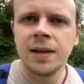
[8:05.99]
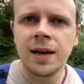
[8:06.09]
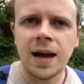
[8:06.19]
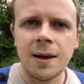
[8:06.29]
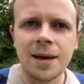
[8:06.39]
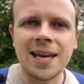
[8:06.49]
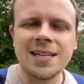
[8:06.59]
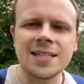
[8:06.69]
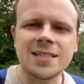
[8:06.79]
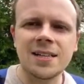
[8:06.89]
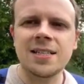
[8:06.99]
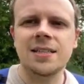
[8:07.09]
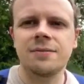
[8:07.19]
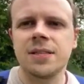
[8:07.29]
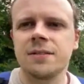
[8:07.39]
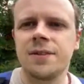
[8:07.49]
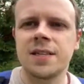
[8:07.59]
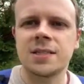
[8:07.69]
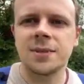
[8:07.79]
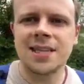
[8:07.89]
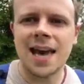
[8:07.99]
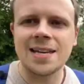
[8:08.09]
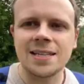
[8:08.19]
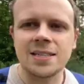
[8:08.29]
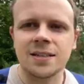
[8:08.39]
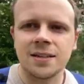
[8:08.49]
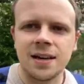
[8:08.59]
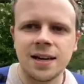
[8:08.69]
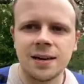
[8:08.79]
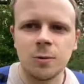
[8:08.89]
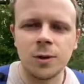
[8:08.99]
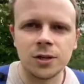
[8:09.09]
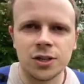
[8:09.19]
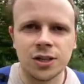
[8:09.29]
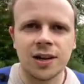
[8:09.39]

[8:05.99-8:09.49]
And he decisively defeats them at Edington in Wiltshire.